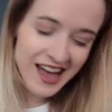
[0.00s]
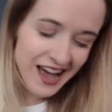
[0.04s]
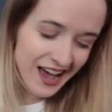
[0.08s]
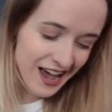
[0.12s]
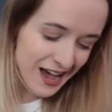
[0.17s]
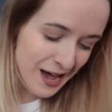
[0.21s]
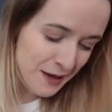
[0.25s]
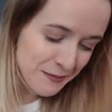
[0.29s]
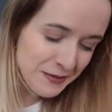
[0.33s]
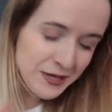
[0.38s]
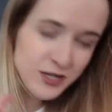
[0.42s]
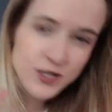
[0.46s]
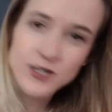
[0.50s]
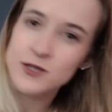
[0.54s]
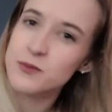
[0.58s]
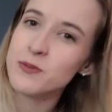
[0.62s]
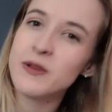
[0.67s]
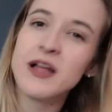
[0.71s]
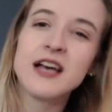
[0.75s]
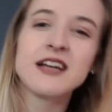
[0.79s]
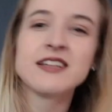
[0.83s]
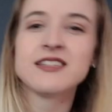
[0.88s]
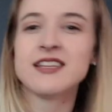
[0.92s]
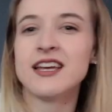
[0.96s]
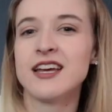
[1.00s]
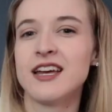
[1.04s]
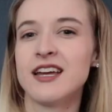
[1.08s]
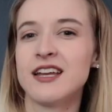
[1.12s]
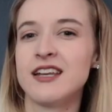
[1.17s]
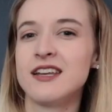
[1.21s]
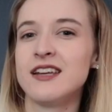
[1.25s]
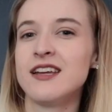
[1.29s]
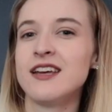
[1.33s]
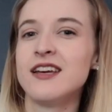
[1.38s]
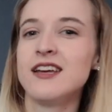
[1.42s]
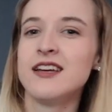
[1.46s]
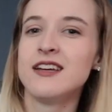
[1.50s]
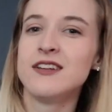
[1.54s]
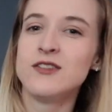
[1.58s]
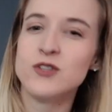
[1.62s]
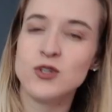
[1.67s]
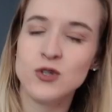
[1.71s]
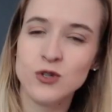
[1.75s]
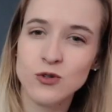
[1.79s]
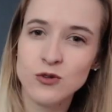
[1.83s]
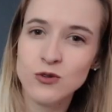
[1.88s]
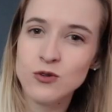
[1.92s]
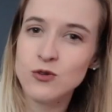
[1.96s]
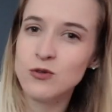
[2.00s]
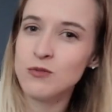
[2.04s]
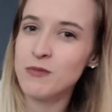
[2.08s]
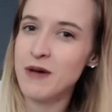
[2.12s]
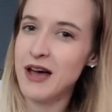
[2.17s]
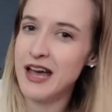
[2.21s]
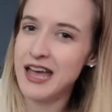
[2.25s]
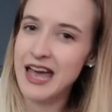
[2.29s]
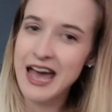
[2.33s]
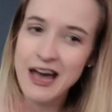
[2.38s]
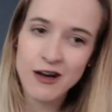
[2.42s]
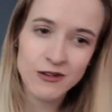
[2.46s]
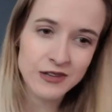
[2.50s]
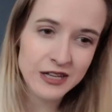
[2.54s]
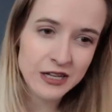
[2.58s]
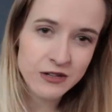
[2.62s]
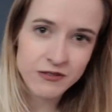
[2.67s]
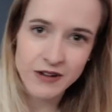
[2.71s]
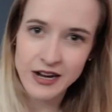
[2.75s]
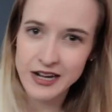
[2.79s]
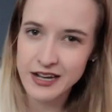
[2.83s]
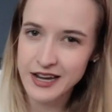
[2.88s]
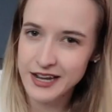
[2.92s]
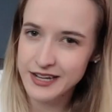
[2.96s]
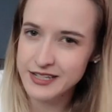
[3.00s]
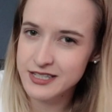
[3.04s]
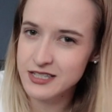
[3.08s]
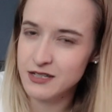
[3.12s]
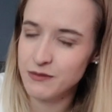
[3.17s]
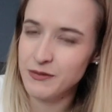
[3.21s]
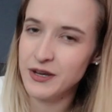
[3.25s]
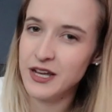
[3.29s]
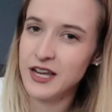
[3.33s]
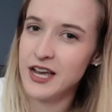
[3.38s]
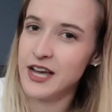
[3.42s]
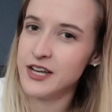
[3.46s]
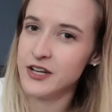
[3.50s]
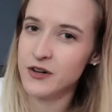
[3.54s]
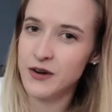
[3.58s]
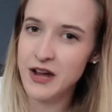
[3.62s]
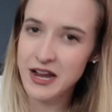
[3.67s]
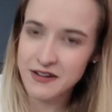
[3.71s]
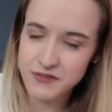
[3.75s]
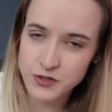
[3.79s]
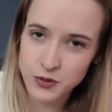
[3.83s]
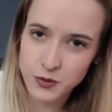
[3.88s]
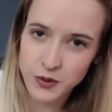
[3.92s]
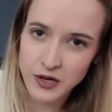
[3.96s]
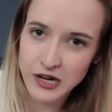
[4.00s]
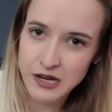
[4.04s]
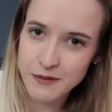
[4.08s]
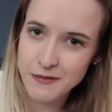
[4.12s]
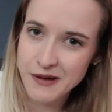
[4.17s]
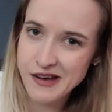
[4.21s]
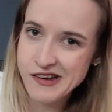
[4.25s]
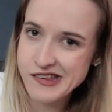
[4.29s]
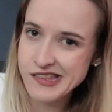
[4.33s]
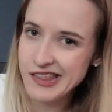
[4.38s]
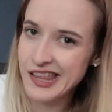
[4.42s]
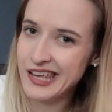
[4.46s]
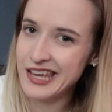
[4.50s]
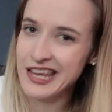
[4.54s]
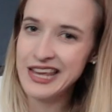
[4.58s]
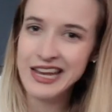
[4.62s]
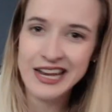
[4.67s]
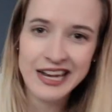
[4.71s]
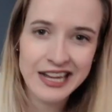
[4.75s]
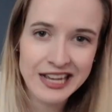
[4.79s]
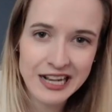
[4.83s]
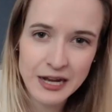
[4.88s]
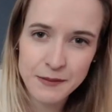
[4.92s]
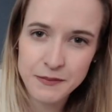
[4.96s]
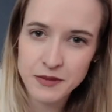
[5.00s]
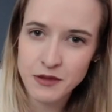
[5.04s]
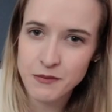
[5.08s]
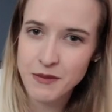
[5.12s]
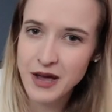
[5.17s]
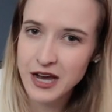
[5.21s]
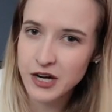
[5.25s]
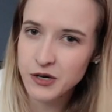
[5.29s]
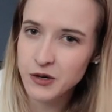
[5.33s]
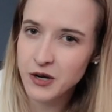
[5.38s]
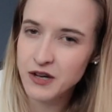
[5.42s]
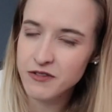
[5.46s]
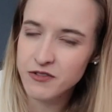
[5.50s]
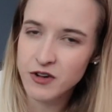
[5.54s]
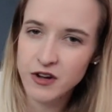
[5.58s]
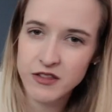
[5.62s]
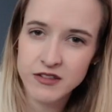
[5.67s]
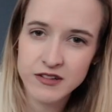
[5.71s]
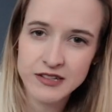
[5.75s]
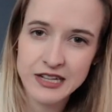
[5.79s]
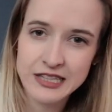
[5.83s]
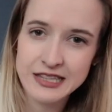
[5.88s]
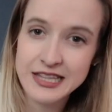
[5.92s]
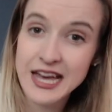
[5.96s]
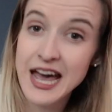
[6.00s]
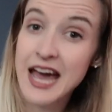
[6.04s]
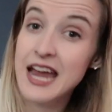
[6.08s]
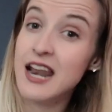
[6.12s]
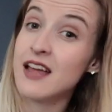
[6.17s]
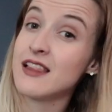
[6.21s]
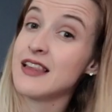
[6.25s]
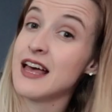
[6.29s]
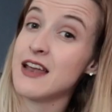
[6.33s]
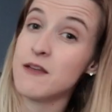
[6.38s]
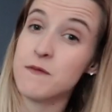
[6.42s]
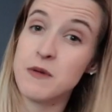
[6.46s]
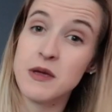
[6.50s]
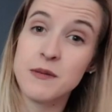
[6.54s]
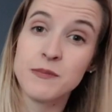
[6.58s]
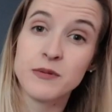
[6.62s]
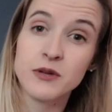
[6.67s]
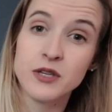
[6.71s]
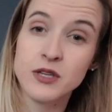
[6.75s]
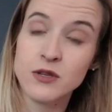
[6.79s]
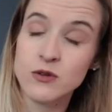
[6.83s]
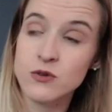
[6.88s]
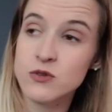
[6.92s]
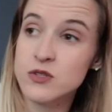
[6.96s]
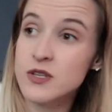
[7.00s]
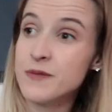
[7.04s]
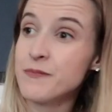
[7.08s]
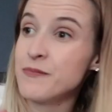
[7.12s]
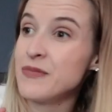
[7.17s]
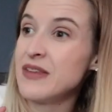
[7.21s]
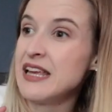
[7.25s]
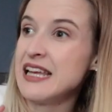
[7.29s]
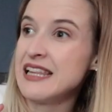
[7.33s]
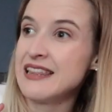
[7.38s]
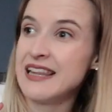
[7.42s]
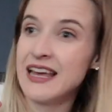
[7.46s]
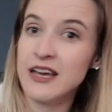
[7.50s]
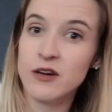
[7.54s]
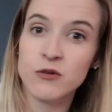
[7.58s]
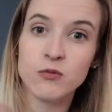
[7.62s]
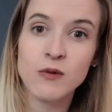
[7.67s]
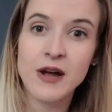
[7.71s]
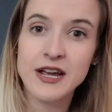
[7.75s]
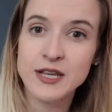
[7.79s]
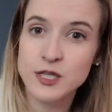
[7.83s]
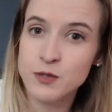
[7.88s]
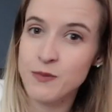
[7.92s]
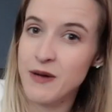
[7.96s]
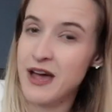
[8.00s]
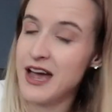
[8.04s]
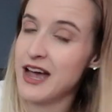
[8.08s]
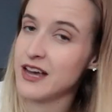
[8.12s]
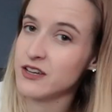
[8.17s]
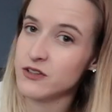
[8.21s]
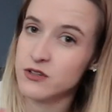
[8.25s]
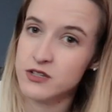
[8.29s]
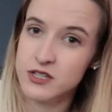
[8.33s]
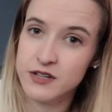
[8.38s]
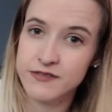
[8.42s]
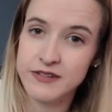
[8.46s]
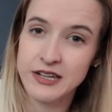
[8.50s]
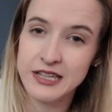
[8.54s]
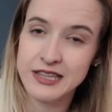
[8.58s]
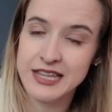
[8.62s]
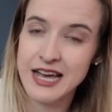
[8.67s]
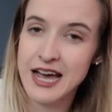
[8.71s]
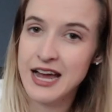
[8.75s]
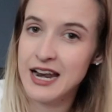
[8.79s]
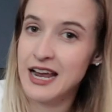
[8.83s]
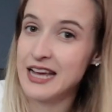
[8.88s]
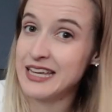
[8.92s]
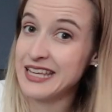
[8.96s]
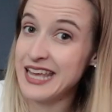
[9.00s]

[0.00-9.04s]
It just plugs in to my outlet right next to me. I don't have to worry about like heating it up in the microwave or anything like that. A lot of people use like rice bags or stuff like that.